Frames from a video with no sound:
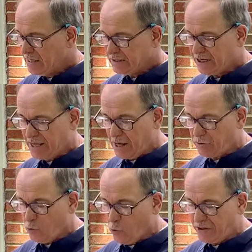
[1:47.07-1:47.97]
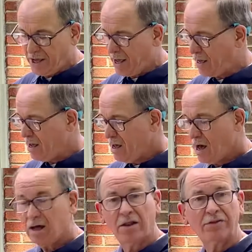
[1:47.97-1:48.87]
together with a
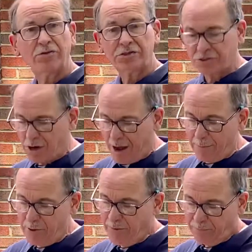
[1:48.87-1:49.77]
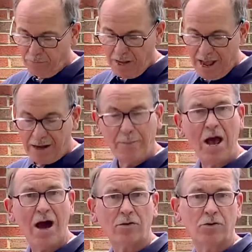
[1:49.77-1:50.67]
leather strap and a
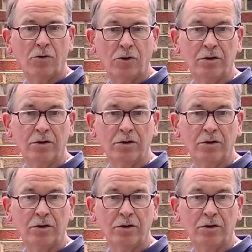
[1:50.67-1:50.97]
powder horn.